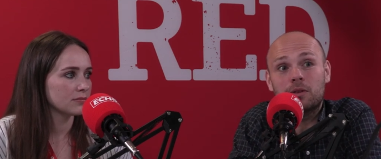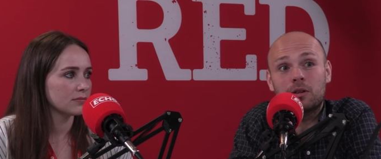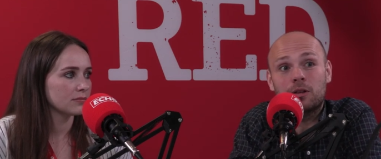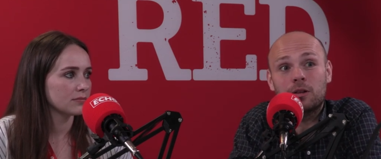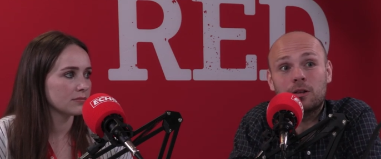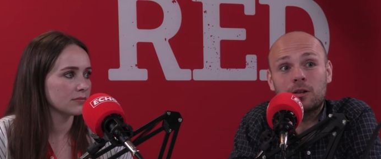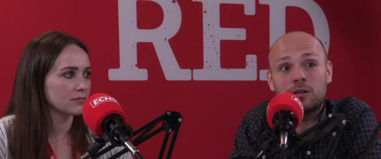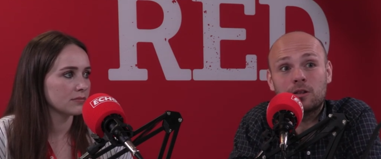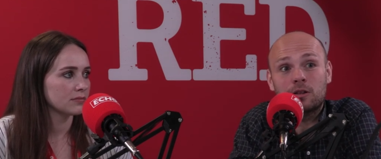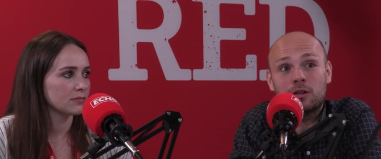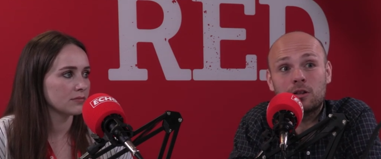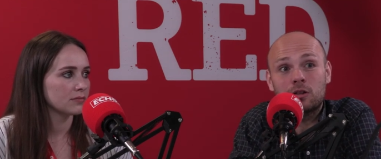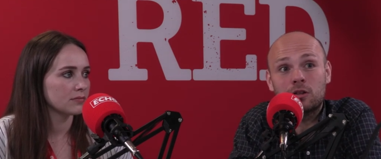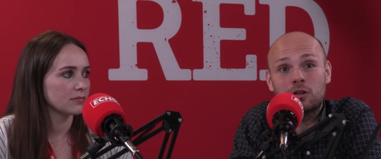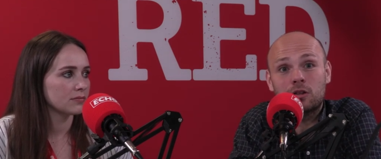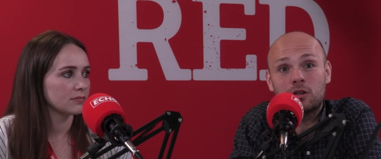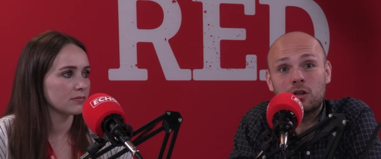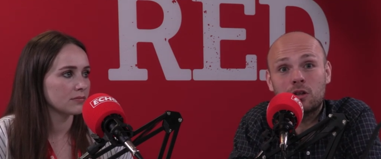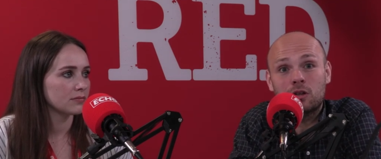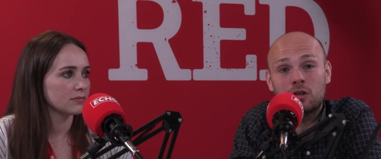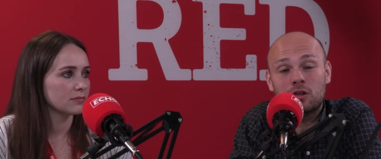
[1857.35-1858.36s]
Speaker 1: There's there's,
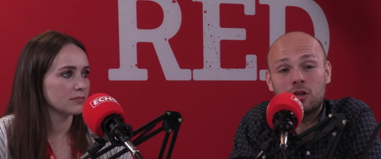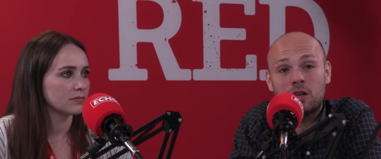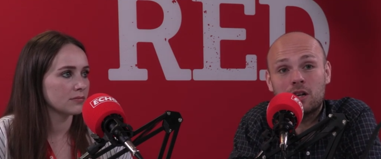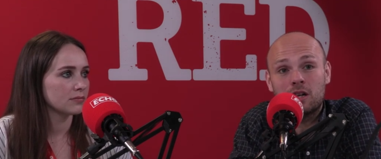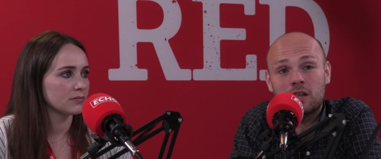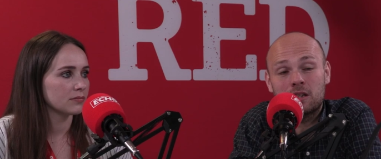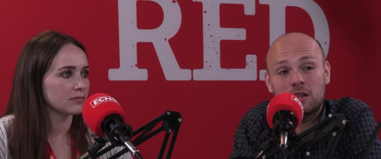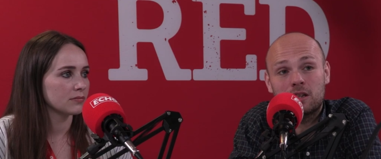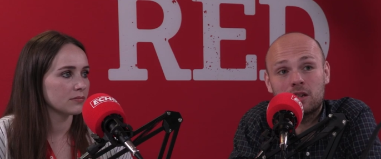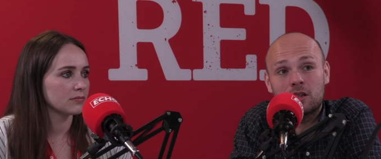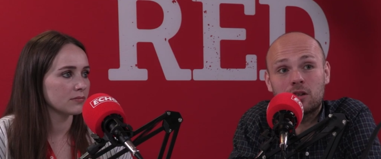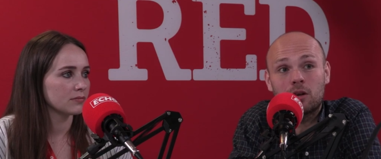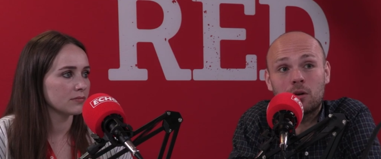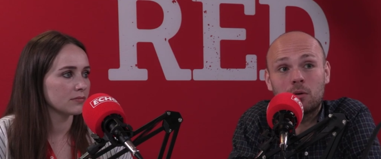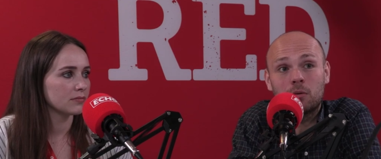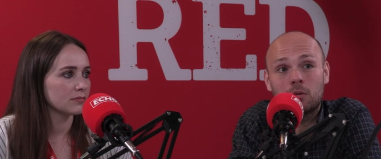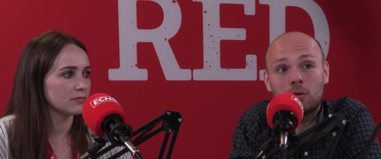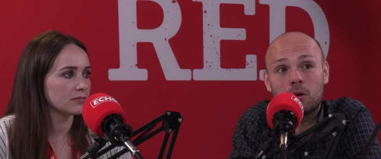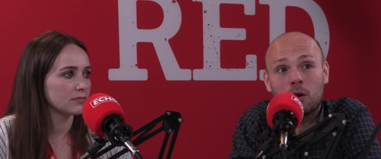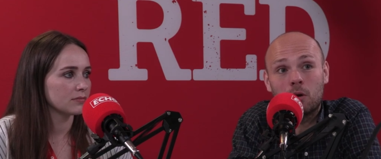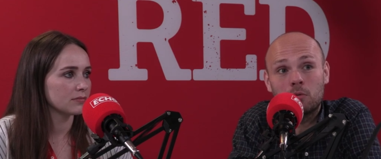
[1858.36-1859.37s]
there's there is this
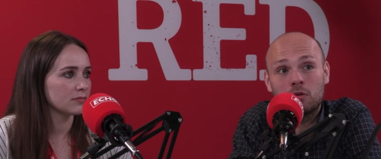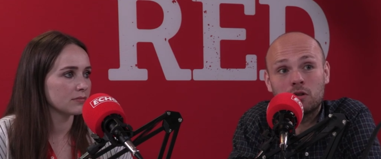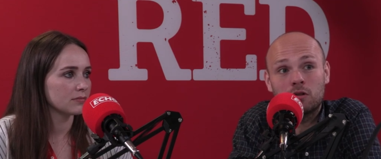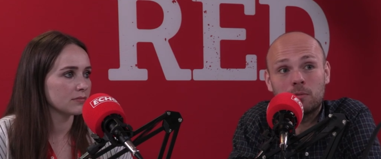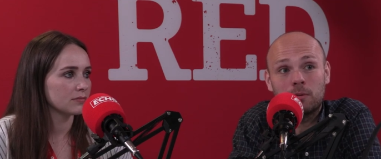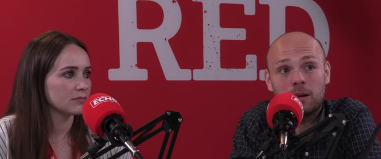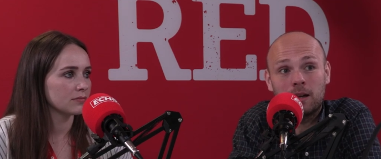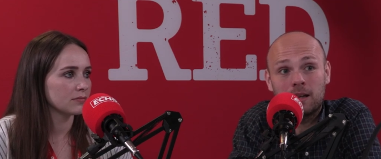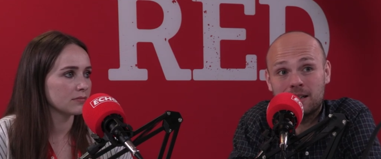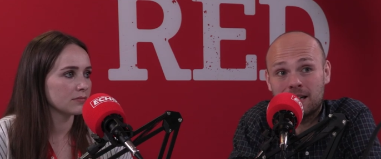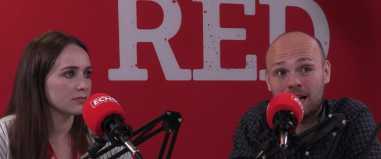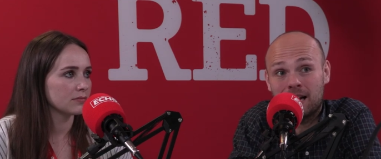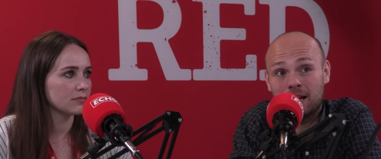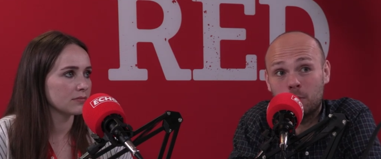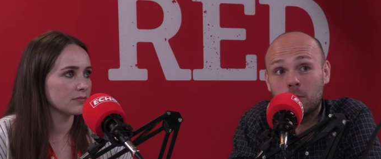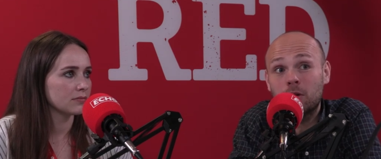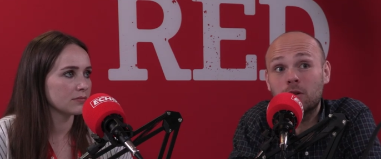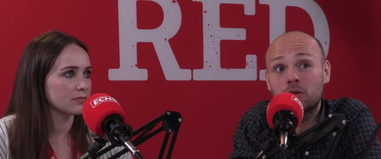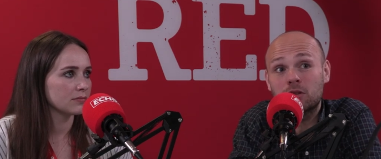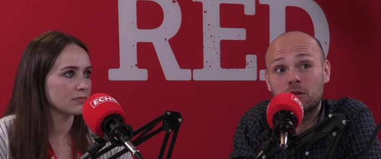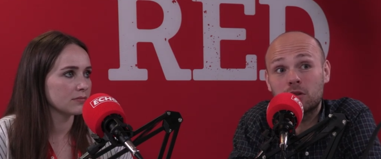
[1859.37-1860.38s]
whole host of players. Harry
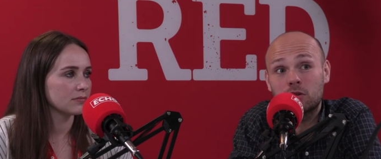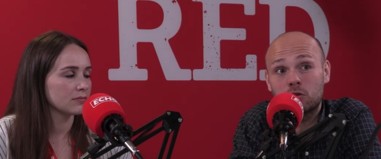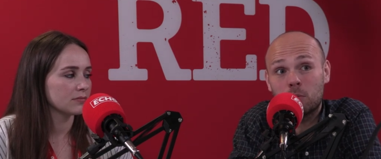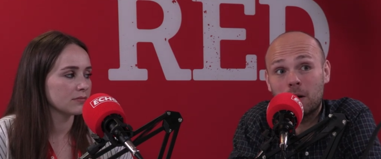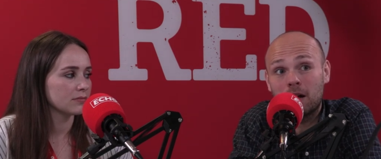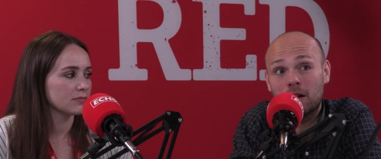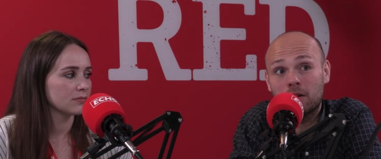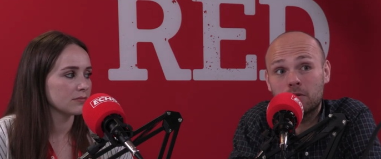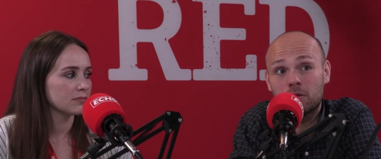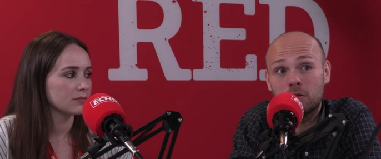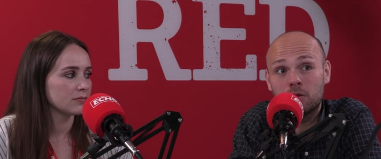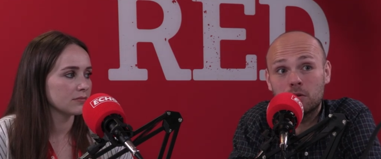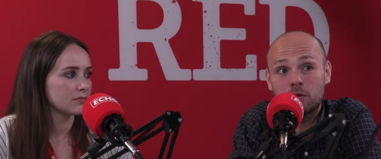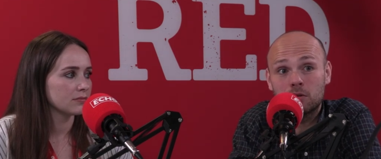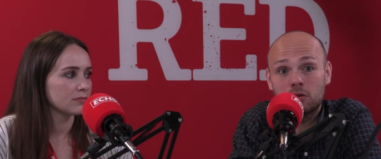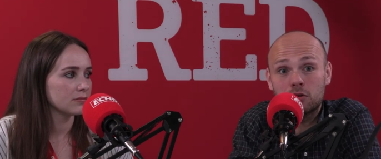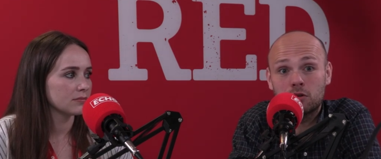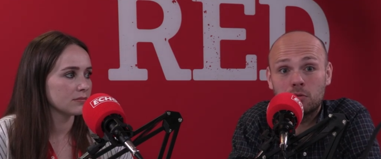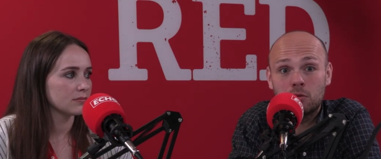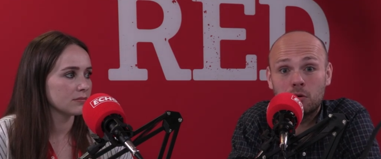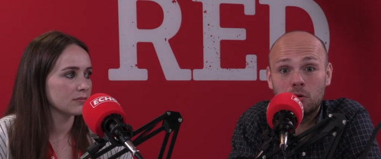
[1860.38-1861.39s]
Wilson as well, of
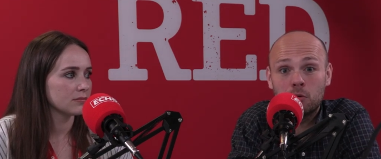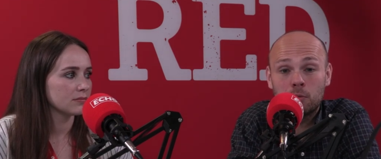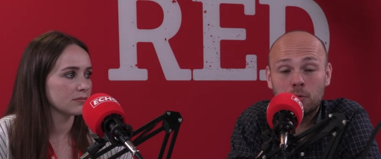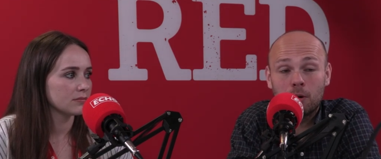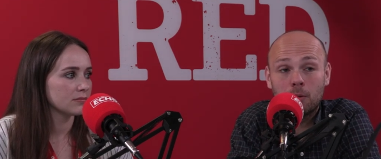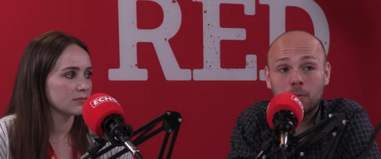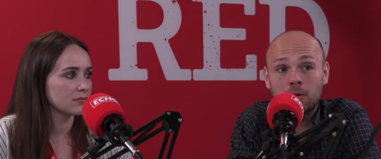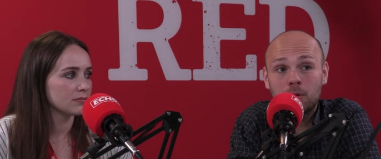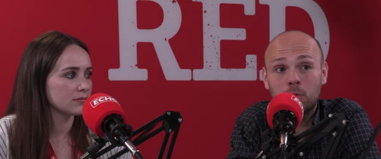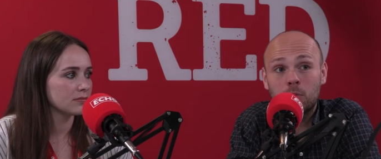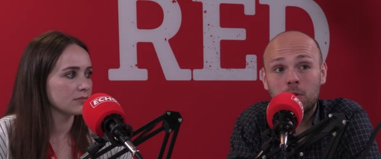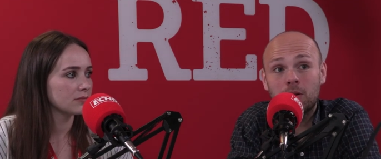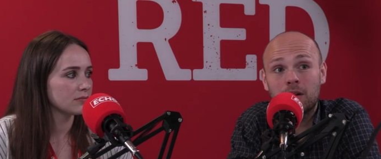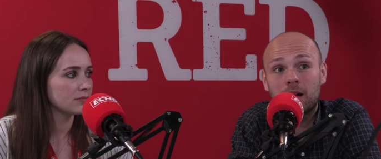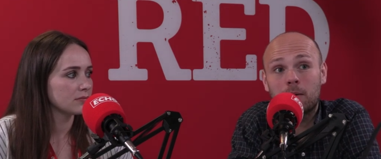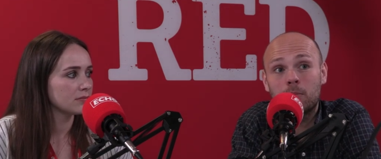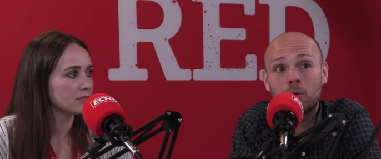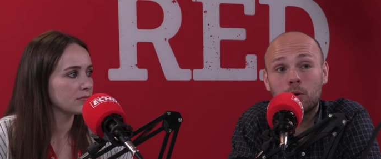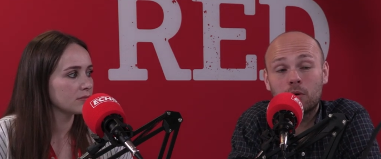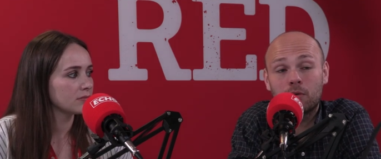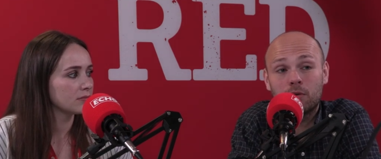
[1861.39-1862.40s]
course, yeah. who, who probably will
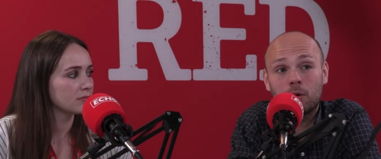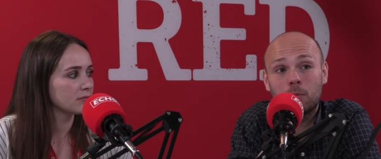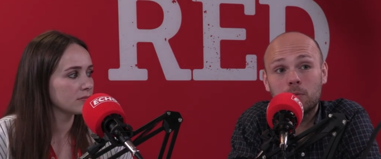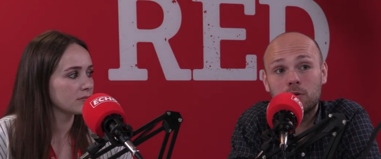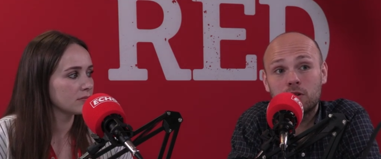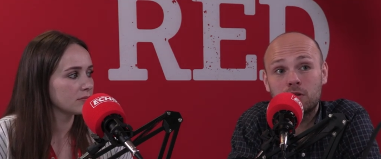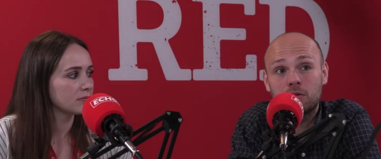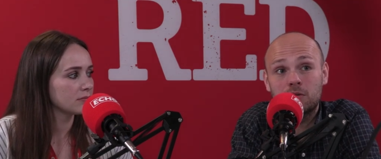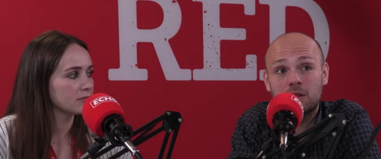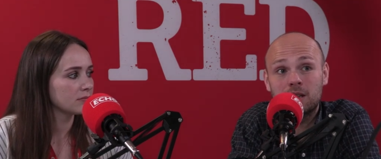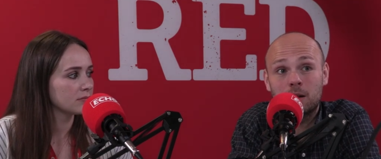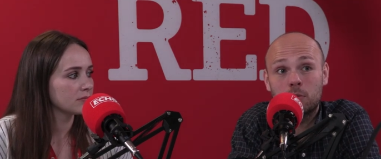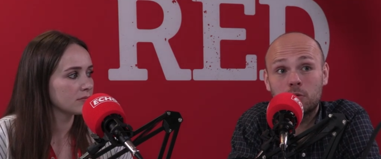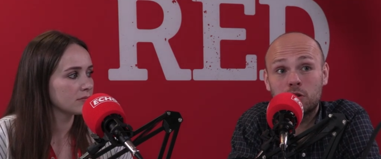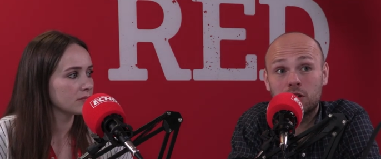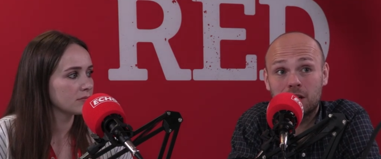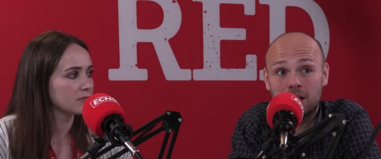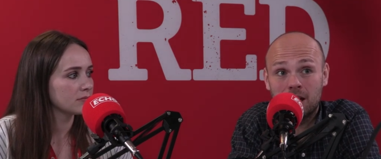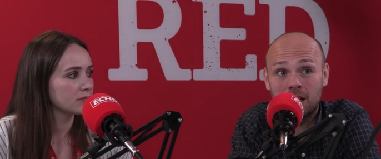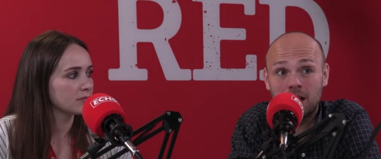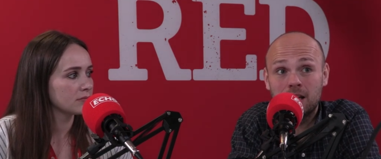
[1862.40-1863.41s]
get more of an opportunity now.
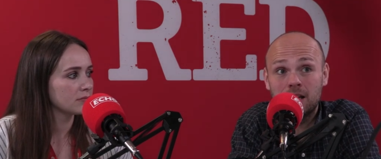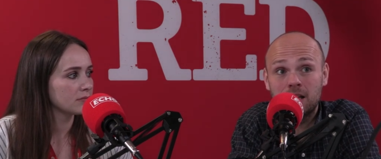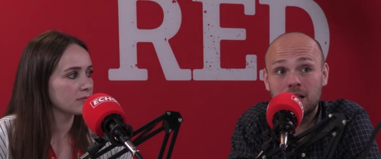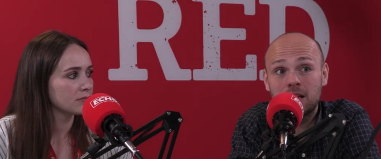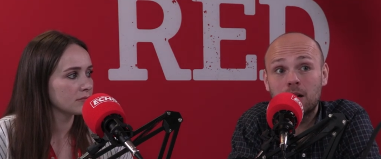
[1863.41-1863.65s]
Shaqiri's